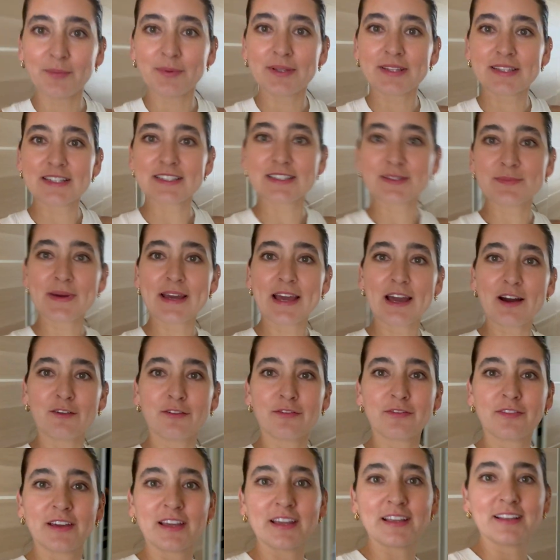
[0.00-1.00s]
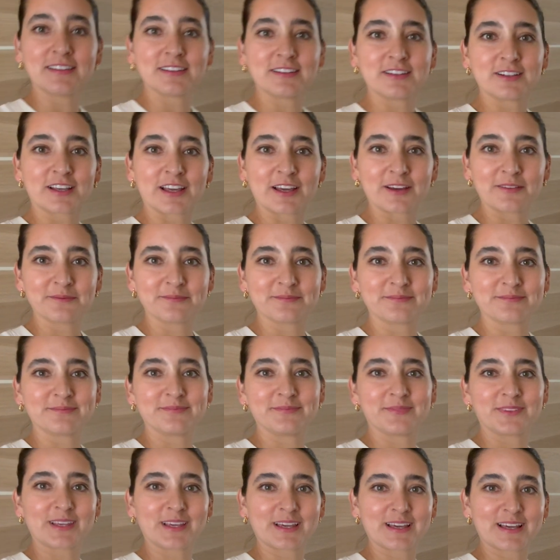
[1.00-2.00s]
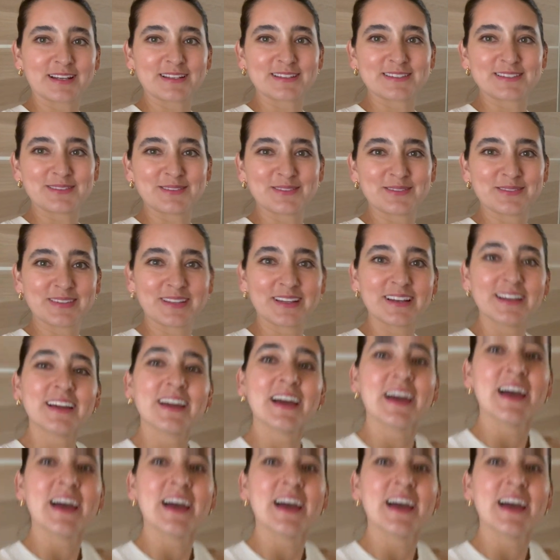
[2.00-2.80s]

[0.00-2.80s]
but this is my outfit. Look at, you can kind of see me over there.